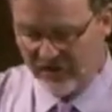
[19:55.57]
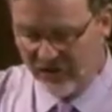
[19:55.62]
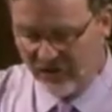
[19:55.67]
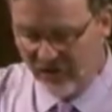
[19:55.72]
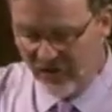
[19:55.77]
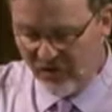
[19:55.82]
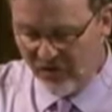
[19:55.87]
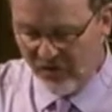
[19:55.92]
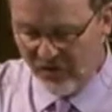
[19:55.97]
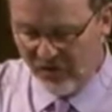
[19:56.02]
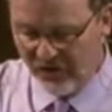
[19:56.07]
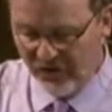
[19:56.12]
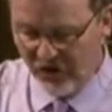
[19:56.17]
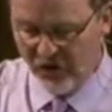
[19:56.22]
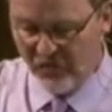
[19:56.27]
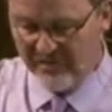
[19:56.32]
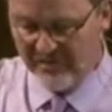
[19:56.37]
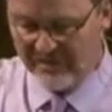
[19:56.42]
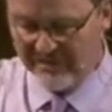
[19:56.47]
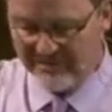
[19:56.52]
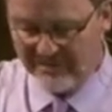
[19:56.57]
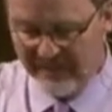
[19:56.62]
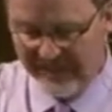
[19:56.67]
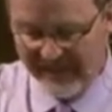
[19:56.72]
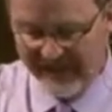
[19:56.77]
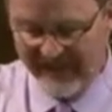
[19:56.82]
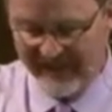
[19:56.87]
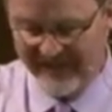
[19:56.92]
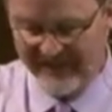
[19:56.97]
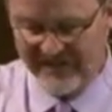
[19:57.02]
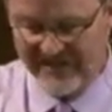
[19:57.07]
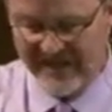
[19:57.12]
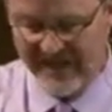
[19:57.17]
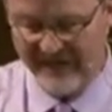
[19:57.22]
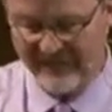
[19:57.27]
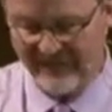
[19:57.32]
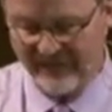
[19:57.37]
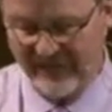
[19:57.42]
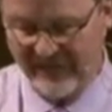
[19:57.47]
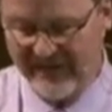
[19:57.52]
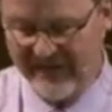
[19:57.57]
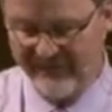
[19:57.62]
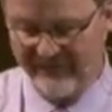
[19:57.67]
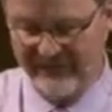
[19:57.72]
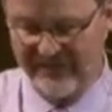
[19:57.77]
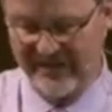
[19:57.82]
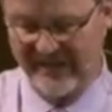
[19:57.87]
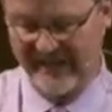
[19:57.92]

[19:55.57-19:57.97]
two human beings have lived